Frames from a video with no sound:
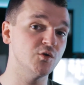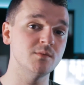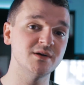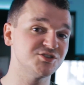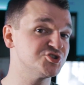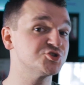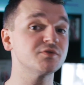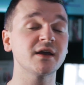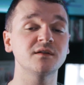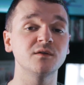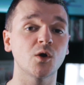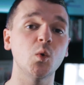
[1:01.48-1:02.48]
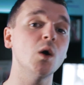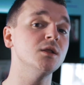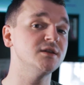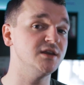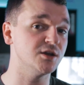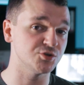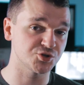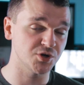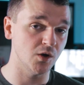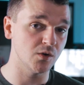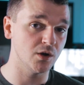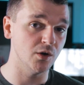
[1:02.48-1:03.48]
to a much stricter quality
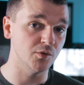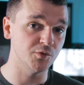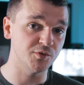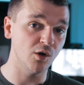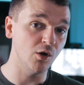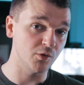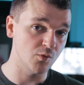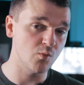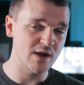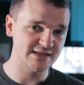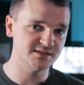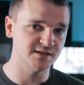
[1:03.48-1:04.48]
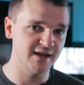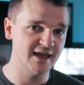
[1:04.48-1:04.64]
control code on Western